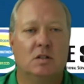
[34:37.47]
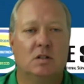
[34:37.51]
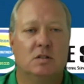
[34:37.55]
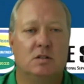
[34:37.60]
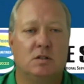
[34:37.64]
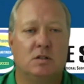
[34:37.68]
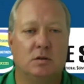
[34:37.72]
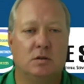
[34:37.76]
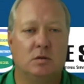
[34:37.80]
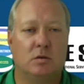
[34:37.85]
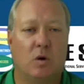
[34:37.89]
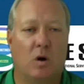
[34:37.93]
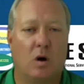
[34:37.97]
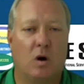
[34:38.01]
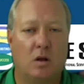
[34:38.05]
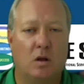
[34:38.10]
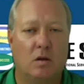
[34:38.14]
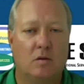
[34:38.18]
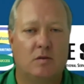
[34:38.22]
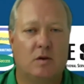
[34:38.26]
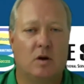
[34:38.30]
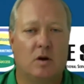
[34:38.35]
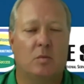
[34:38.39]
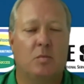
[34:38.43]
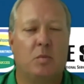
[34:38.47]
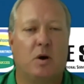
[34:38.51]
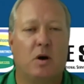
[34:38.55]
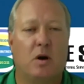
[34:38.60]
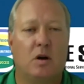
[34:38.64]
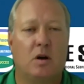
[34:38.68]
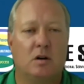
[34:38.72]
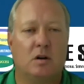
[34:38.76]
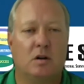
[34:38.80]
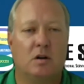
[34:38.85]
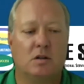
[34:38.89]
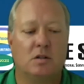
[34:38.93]
to all of our
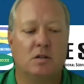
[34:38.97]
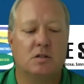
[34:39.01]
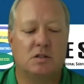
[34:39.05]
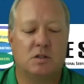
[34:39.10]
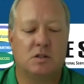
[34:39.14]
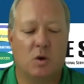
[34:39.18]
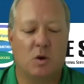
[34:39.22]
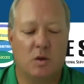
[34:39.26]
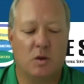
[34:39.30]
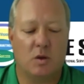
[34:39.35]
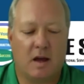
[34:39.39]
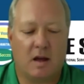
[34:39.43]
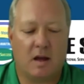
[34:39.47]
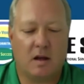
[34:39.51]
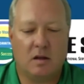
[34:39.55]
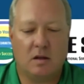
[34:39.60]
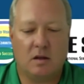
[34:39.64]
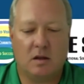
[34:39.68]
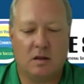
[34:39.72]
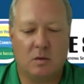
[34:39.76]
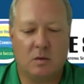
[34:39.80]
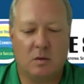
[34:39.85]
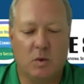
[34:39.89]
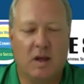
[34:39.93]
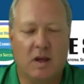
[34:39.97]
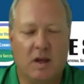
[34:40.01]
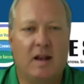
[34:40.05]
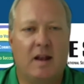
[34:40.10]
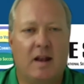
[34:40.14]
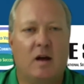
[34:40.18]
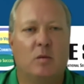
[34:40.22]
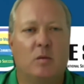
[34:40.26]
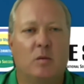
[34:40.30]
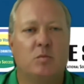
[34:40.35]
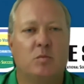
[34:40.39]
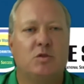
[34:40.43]
partners so that we can
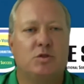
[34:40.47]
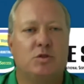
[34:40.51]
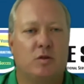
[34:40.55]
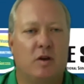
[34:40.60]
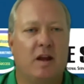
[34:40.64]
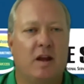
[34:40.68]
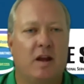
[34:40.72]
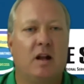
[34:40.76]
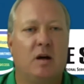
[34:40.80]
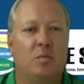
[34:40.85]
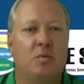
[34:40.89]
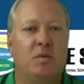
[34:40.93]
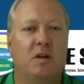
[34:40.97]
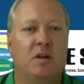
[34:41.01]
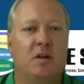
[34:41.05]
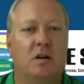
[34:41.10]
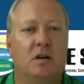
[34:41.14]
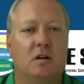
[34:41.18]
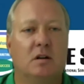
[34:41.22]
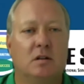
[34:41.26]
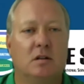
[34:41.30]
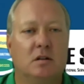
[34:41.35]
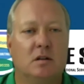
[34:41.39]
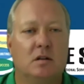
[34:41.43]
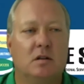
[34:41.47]
help train up their